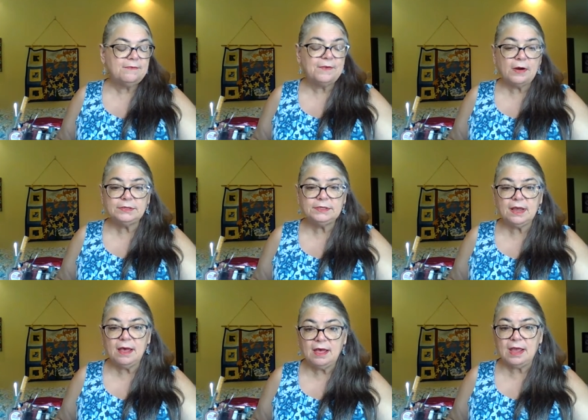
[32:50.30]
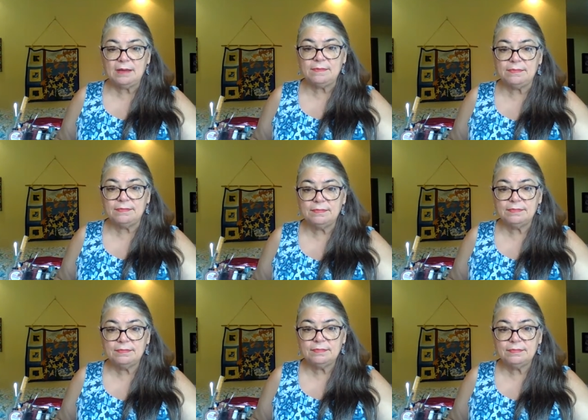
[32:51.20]
the first time.
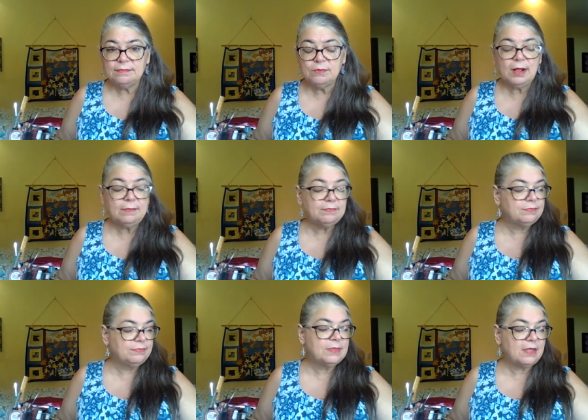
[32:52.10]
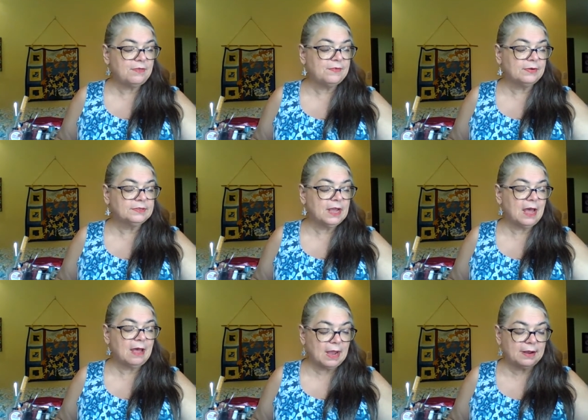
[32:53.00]
Well, not the first
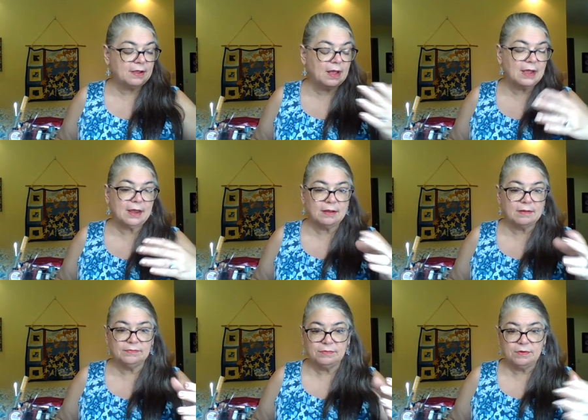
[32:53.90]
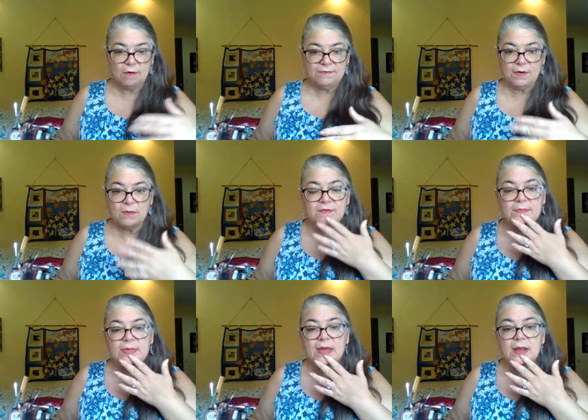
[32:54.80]
time. I gotta I gotta go forward
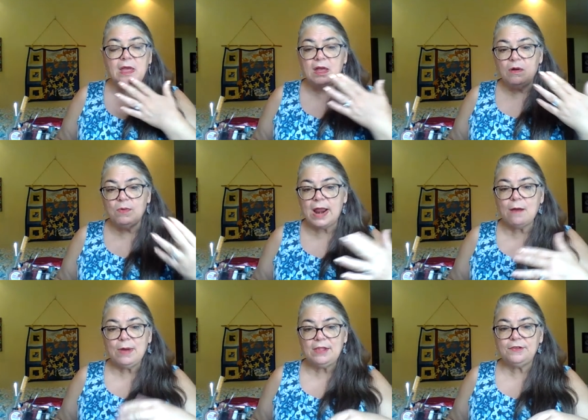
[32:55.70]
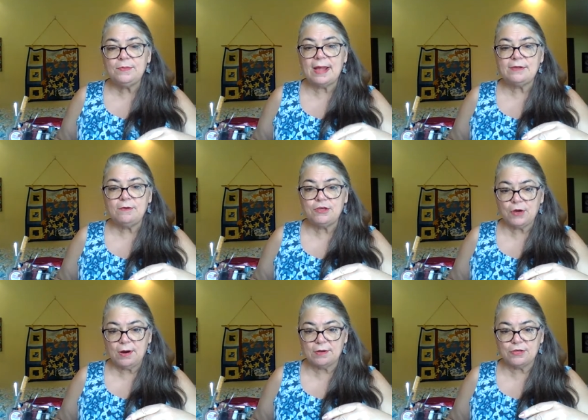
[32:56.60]
from that. When I went to my new
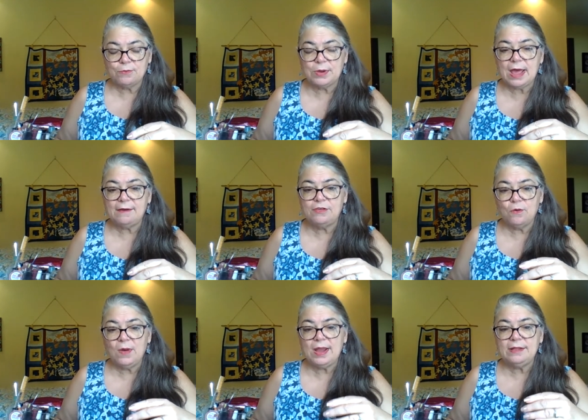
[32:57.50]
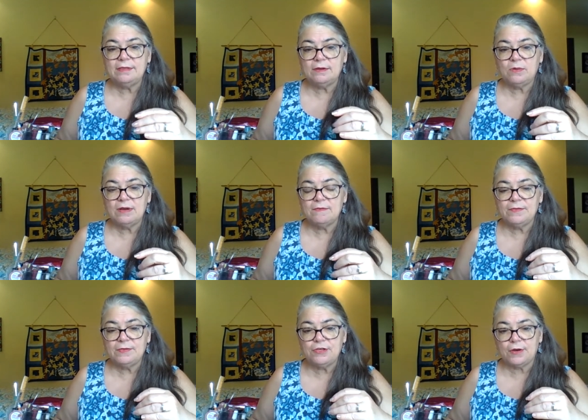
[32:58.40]
church, when I joined the
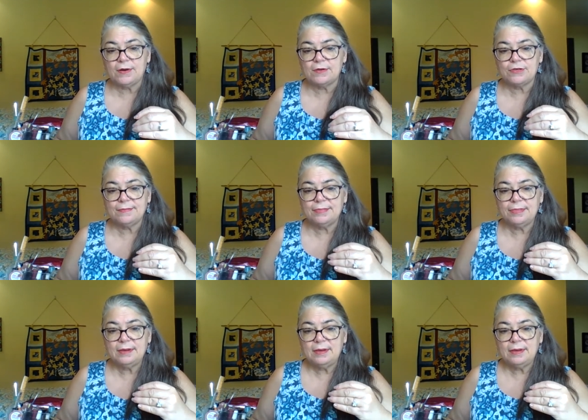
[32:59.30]
Quiverful Church,